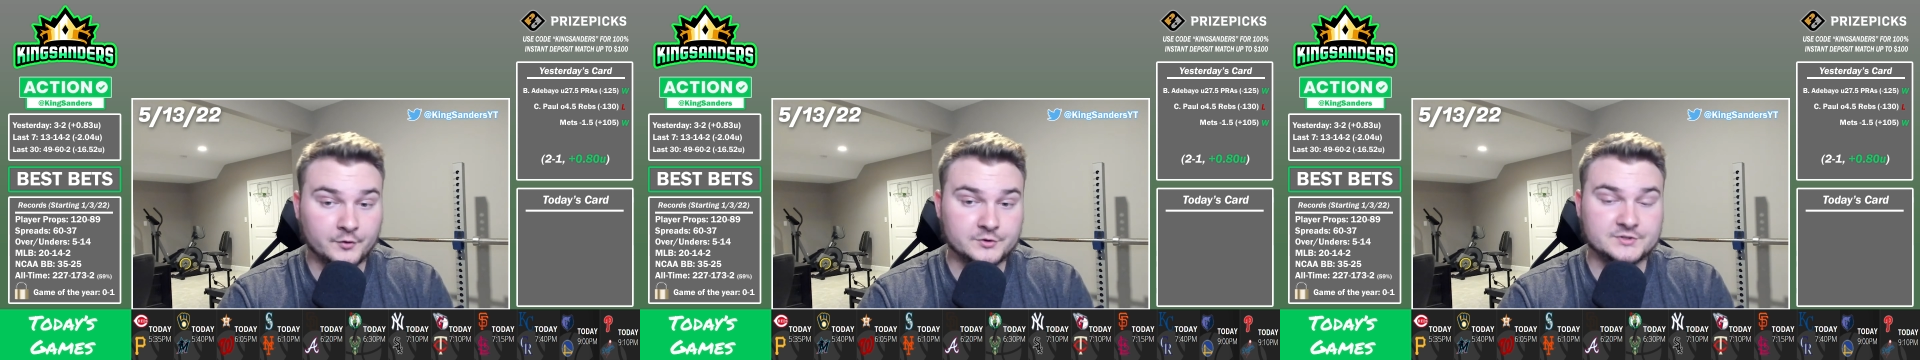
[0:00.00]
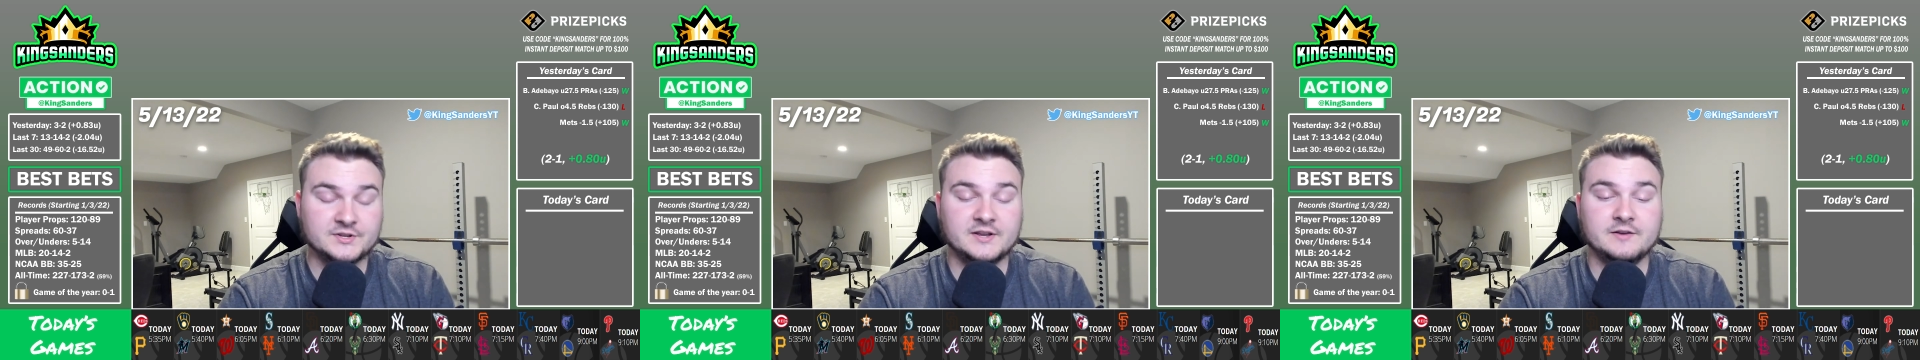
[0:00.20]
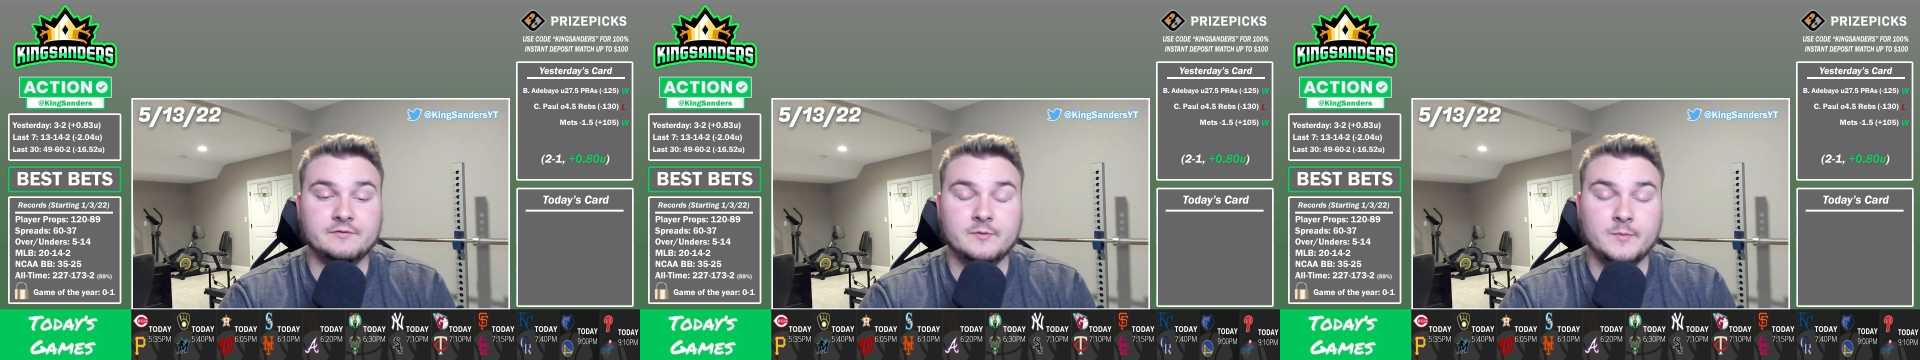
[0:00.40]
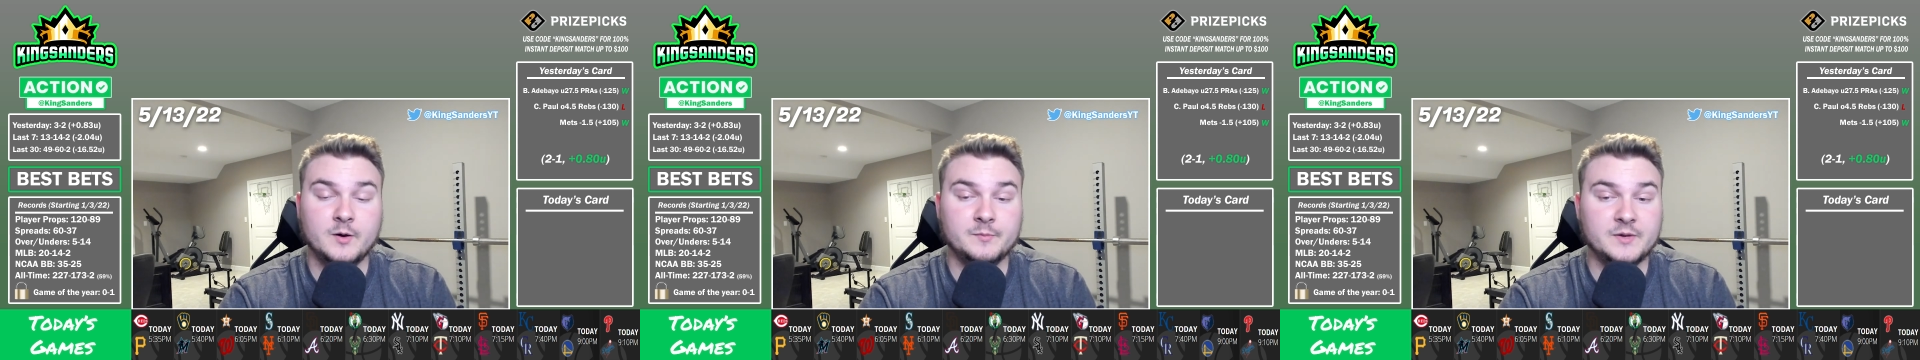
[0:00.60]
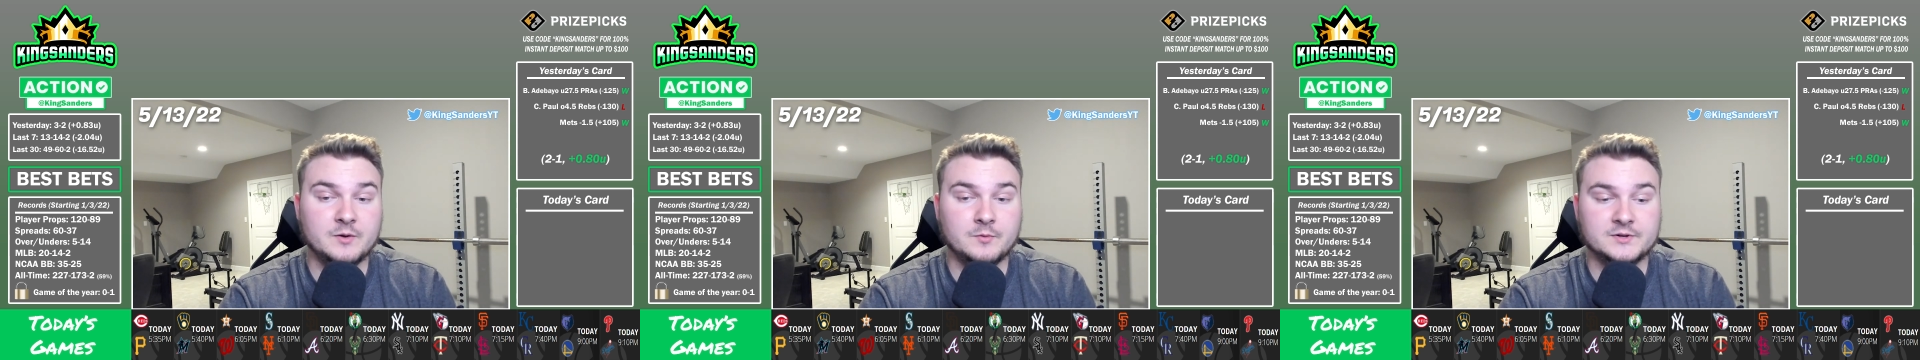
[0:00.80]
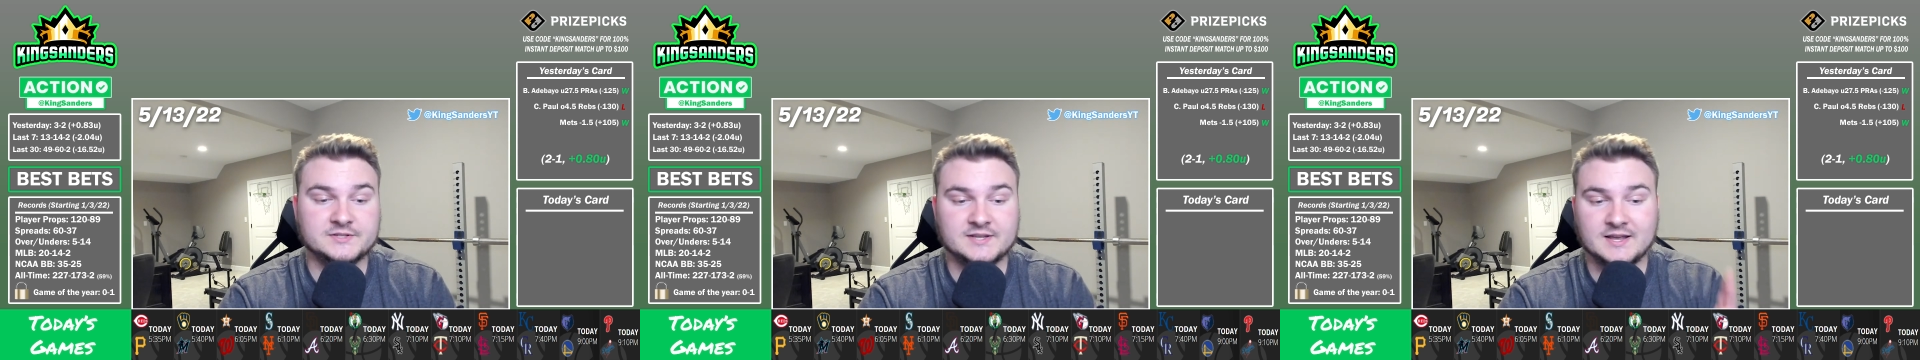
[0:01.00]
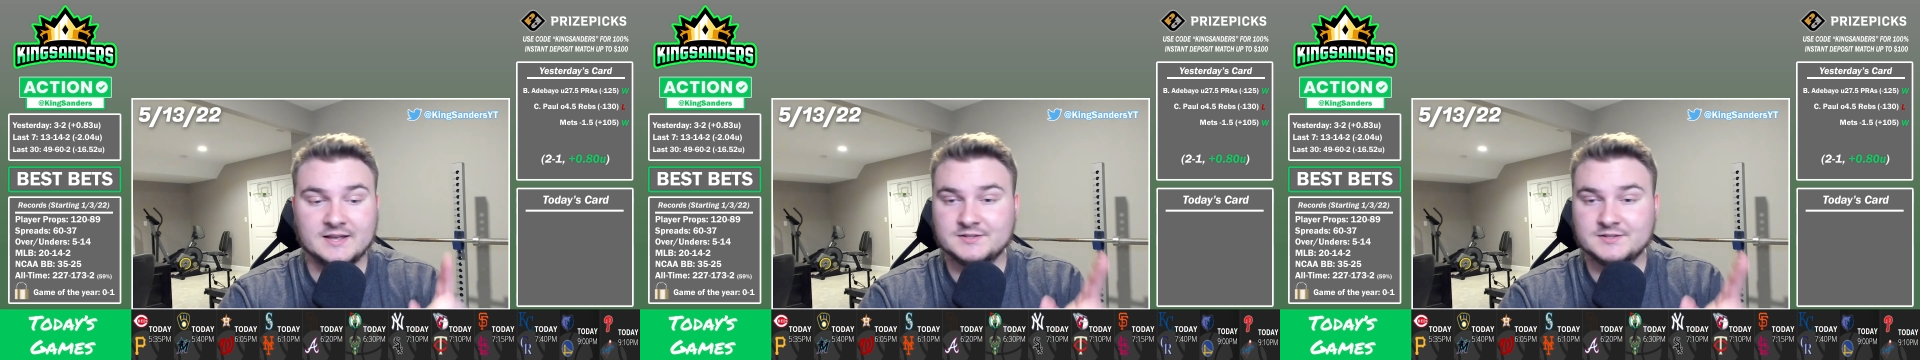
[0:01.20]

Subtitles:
slate of MLB once again,